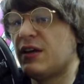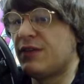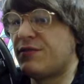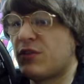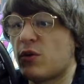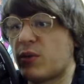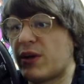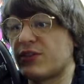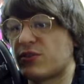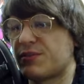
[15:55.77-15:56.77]
If Neo Blue
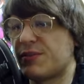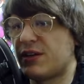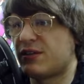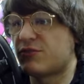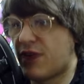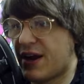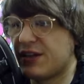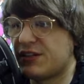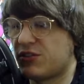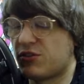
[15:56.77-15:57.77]
Eyes Ultimate
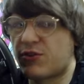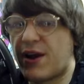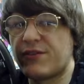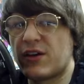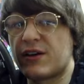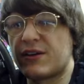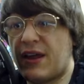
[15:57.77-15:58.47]
Dragon is in your graveyard